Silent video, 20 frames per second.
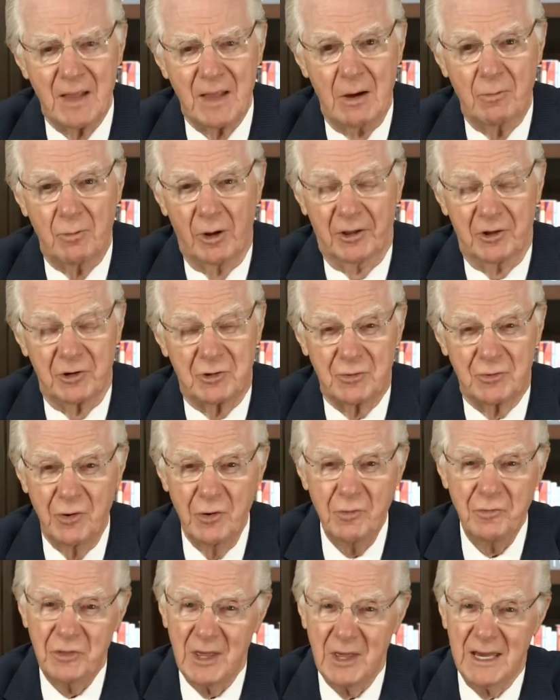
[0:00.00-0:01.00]
Well, the
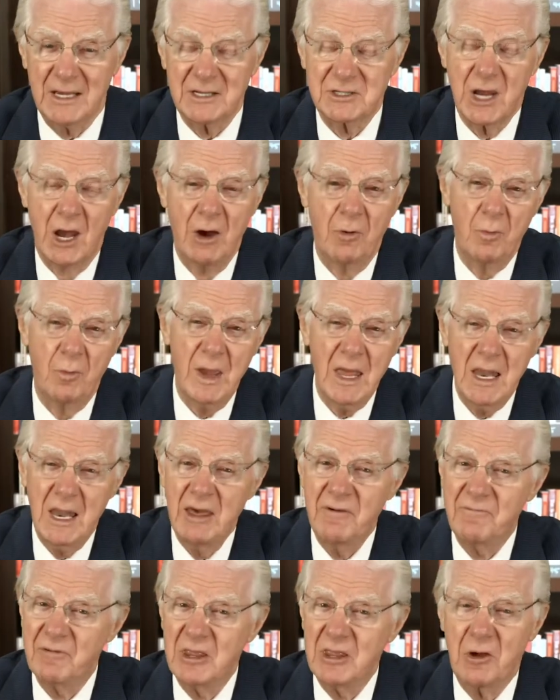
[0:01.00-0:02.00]
truth is, we
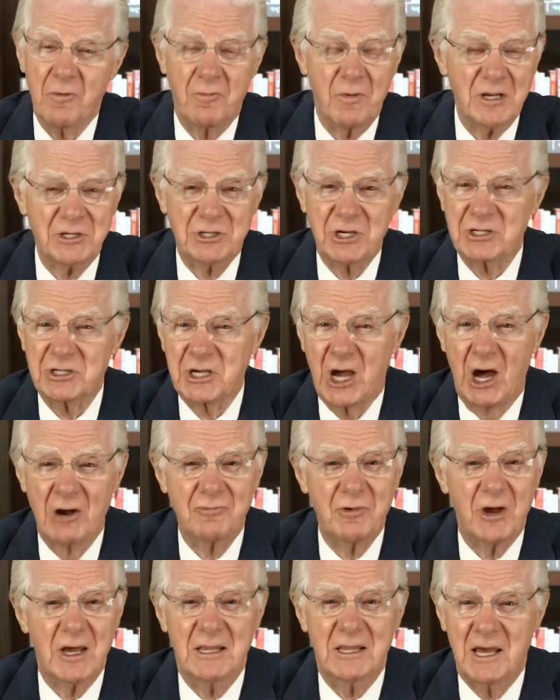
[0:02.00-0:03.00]
live in the richest
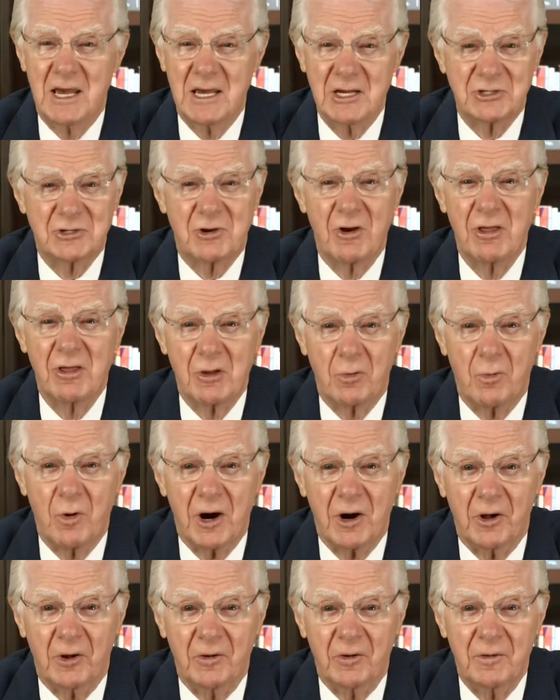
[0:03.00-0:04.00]
country in the history of the
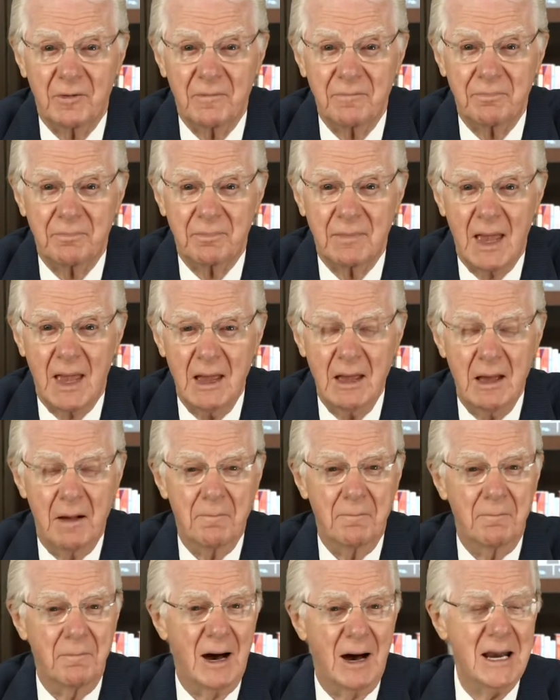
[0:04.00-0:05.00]
world.
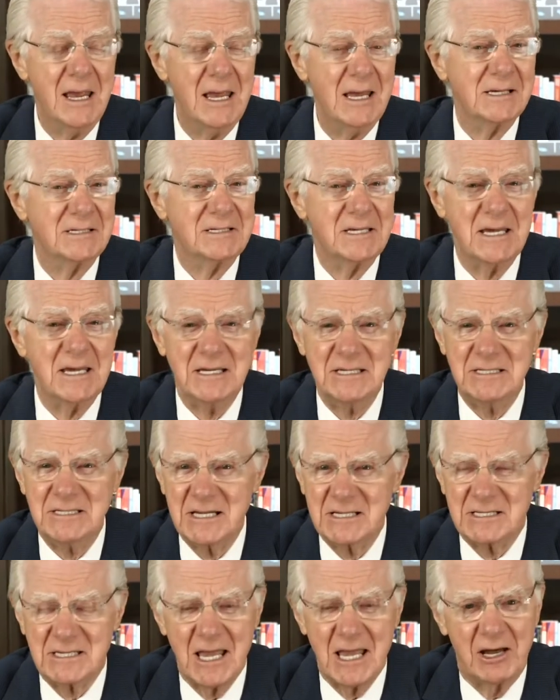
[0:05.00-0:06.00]
Money is the
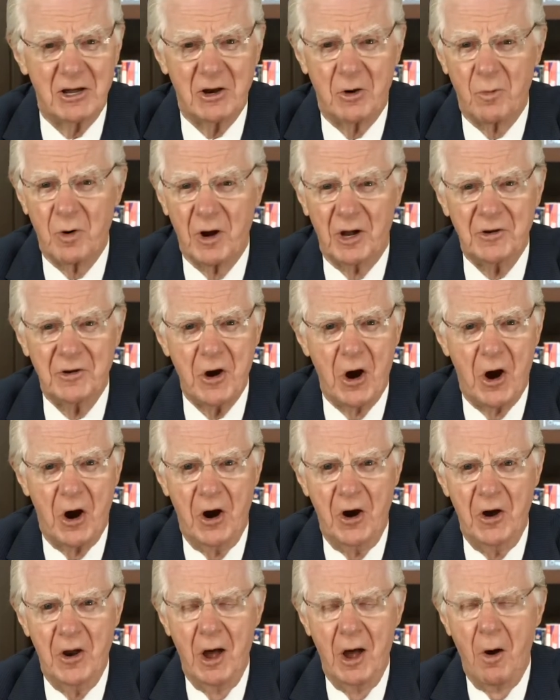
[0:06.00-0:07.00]
easiest thing in the world to
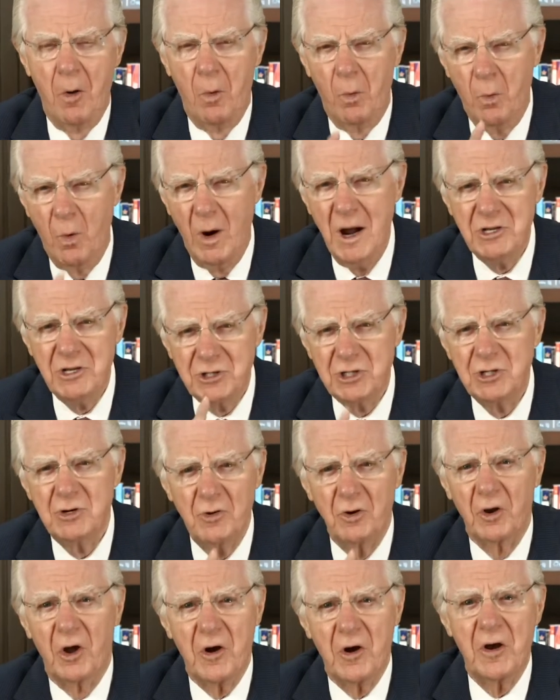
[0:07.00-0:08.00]
earn once you
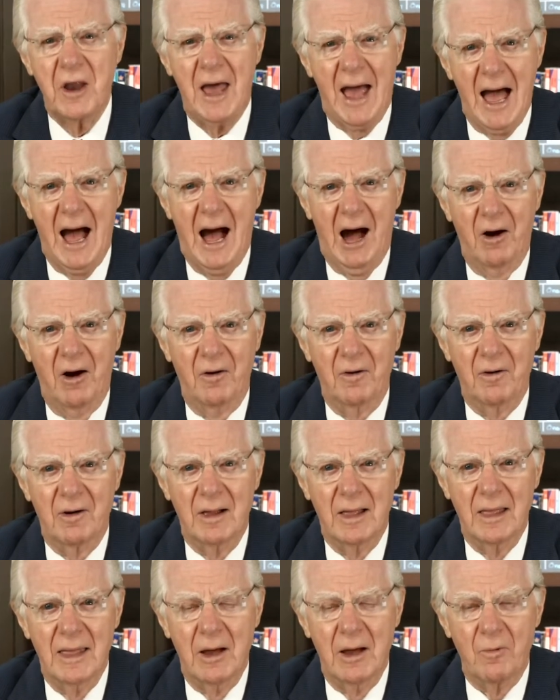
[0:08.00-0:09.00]
learn how.
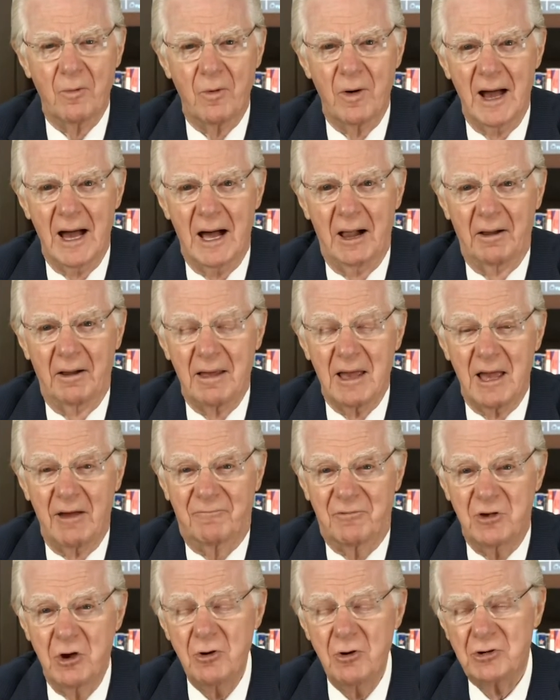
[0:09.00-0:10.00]
Well,
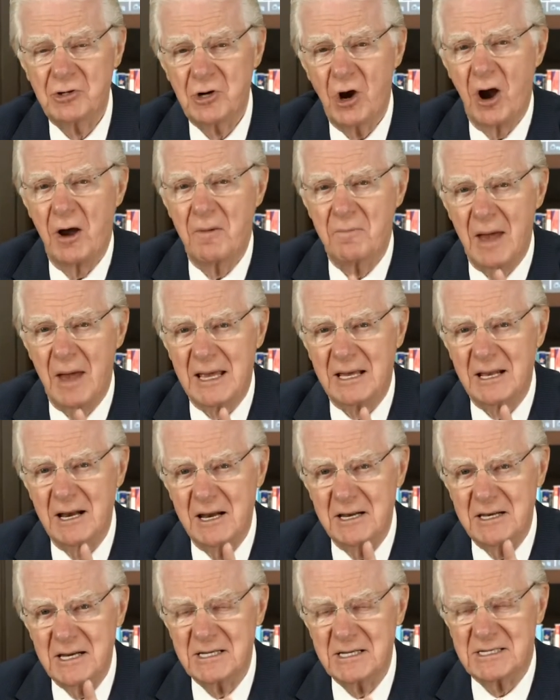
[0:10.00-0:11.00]
if you turn making
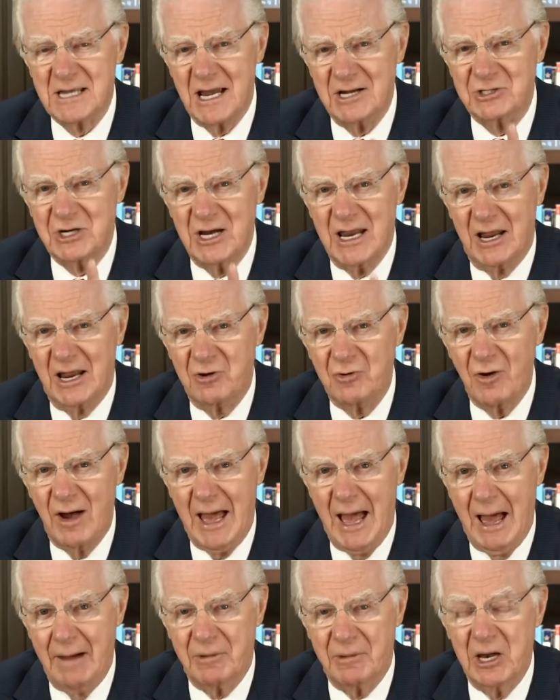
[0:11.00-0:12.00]
a decision into a
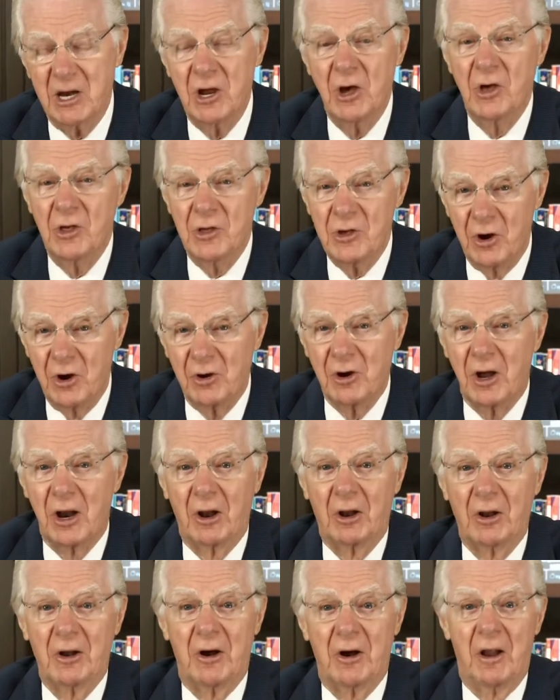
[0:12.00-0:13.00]
habit, you're going to
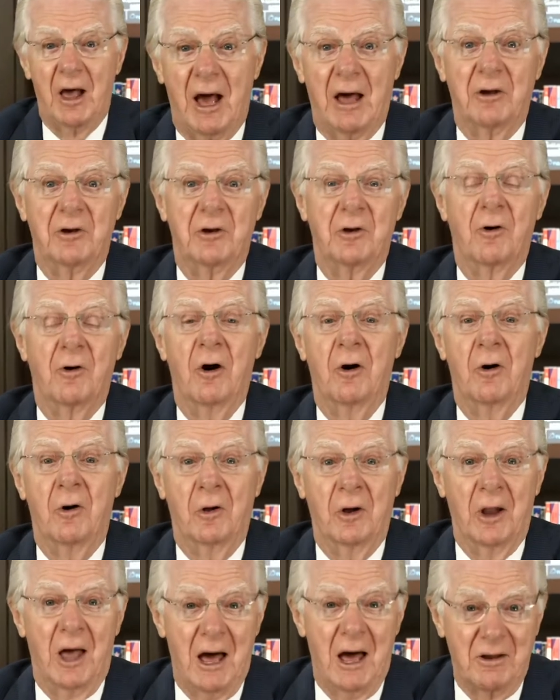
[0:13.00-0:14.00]
learn to do a
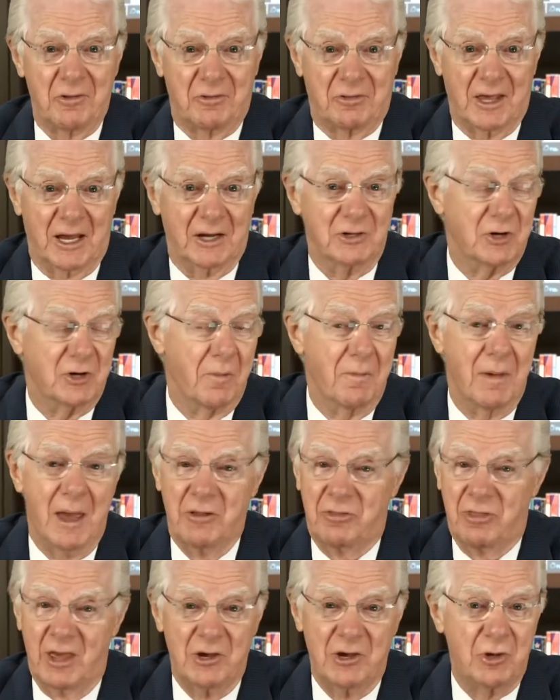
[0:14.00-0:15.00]
whole lot of things you may
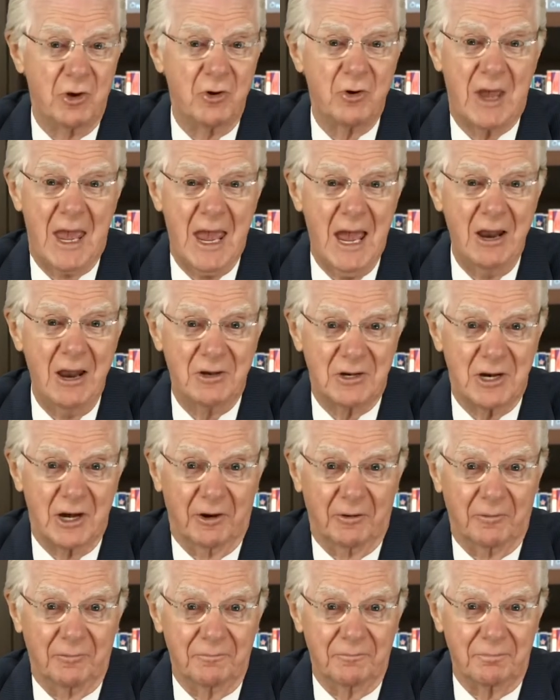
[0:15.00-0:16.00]
think you can't
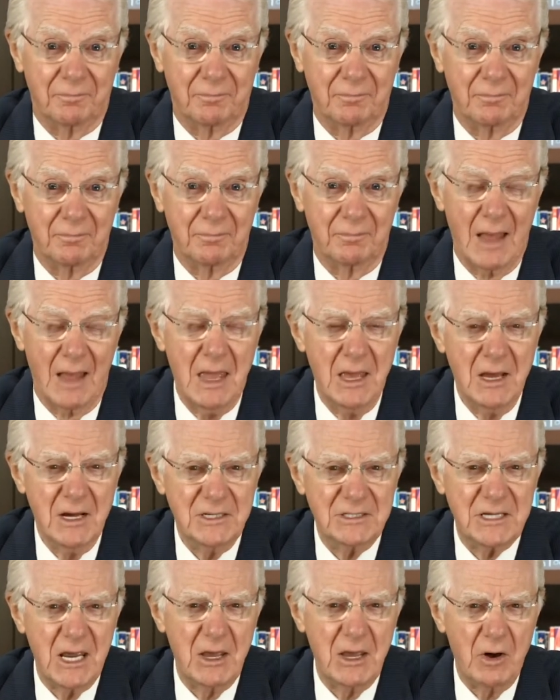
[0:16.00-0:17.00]
do.
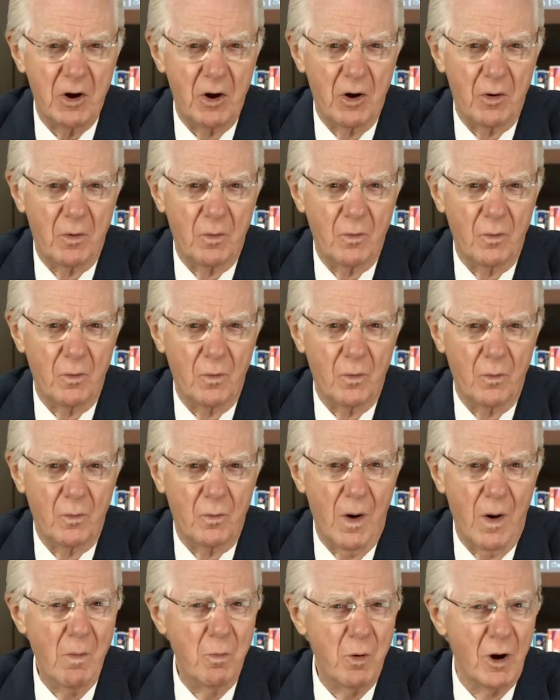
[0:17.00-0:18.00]
See,
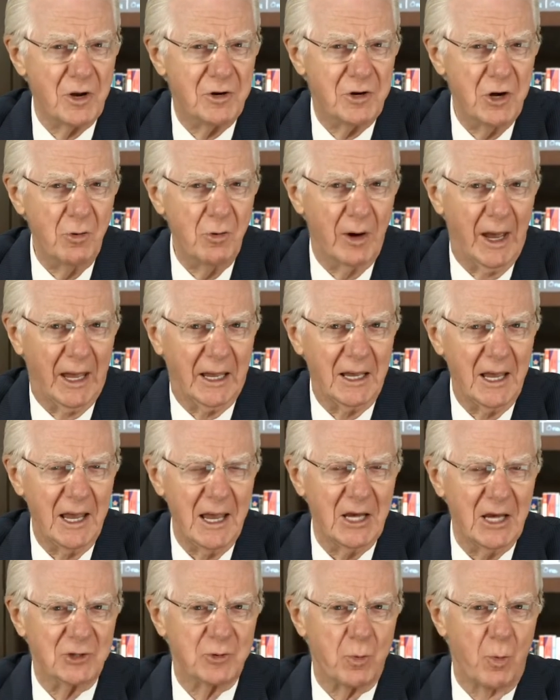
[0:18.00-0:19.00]
what we're doing
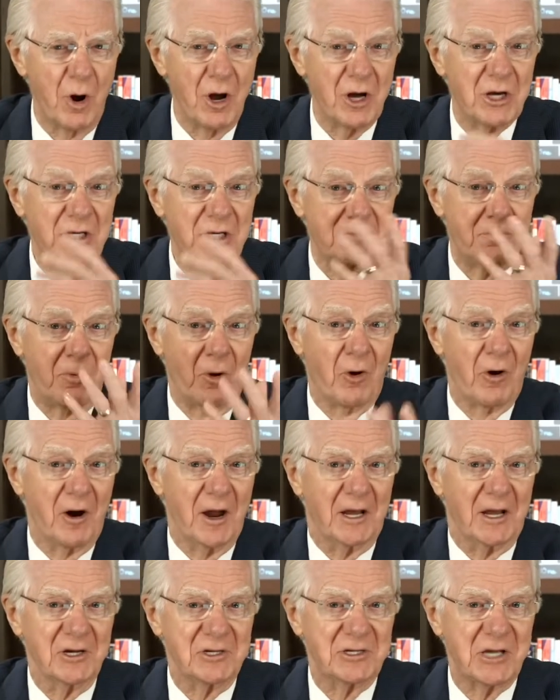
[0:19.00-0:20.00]
is we're
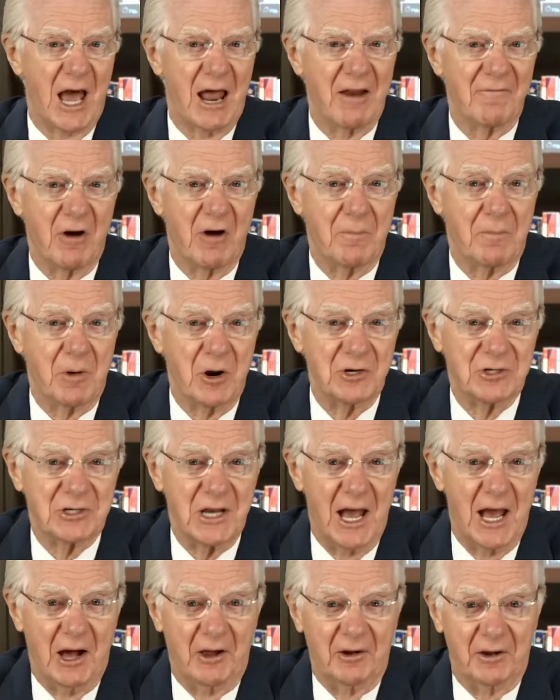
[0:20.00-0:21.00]
exploring a side of our
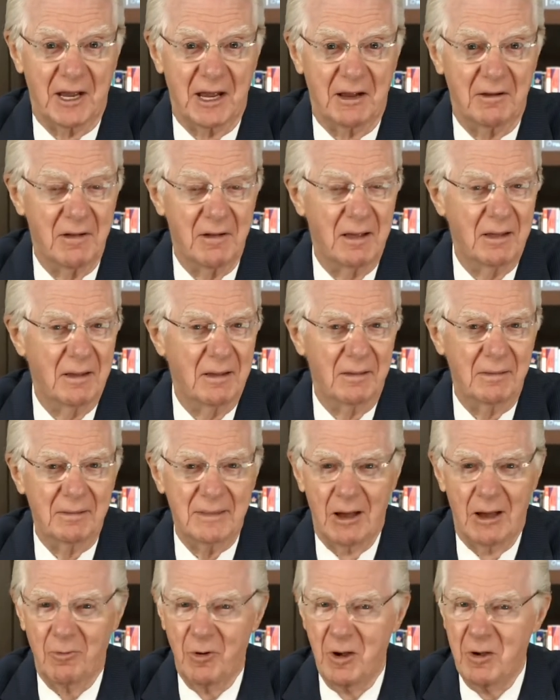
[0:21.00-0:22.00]
personality
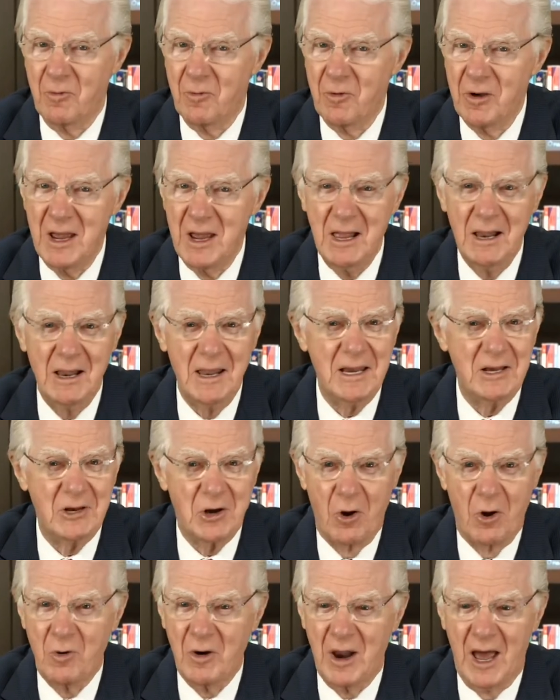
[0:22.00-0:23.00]
that we really
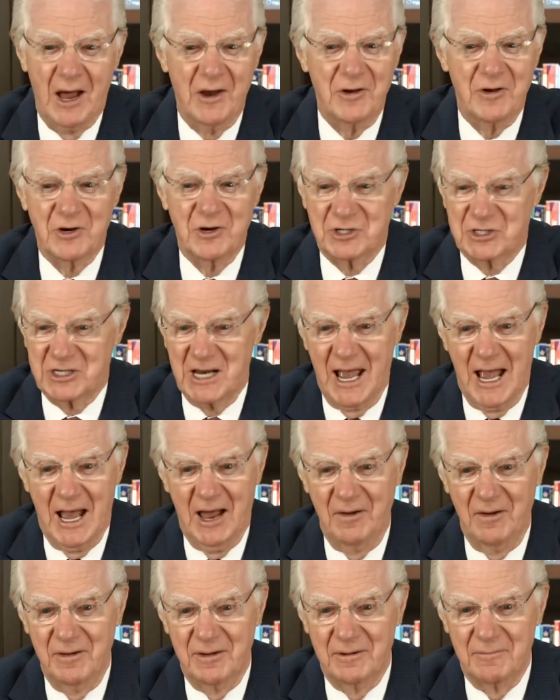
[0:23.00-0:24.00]
don't
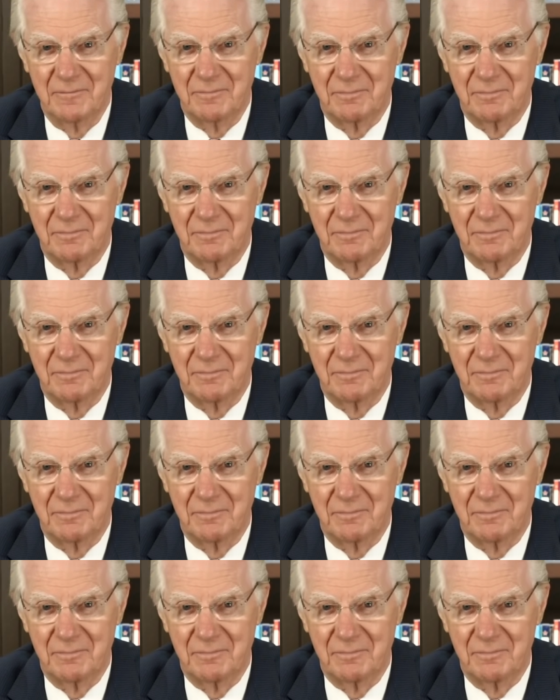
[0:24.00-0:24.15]
understand.